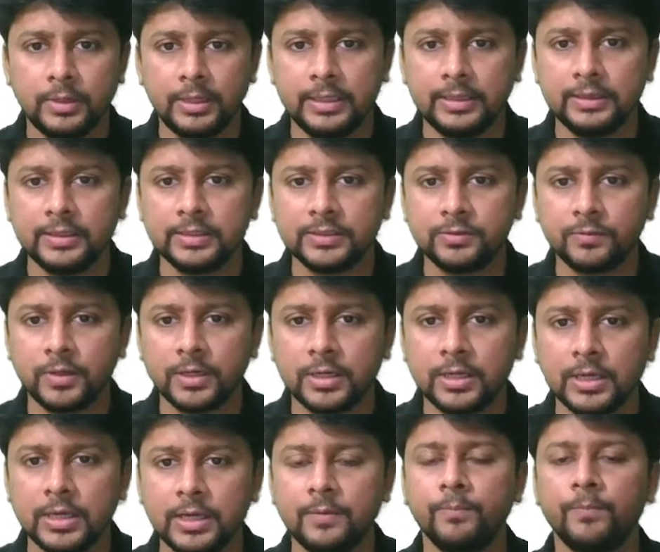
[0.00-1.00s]
in this
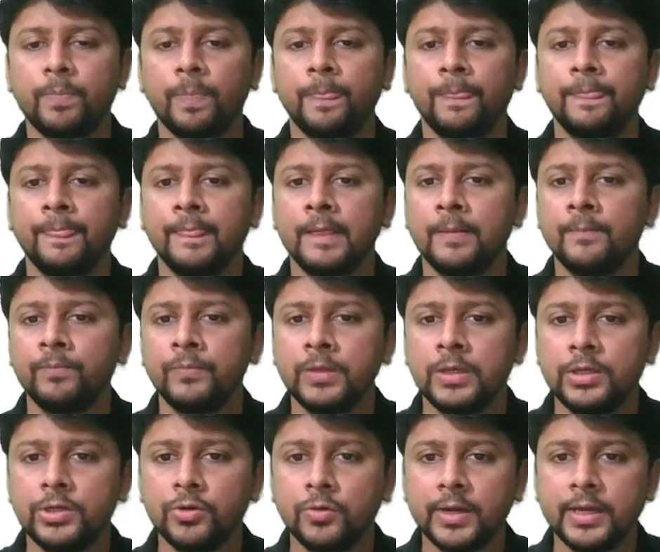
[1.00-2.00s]
working,
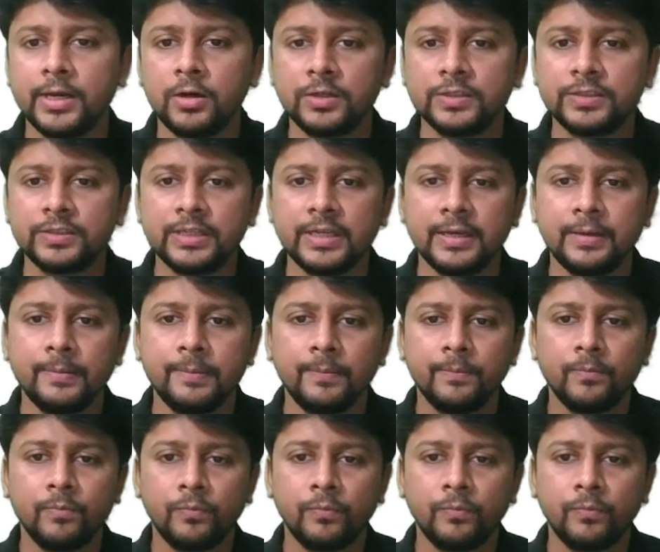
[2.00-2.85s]
you cannot say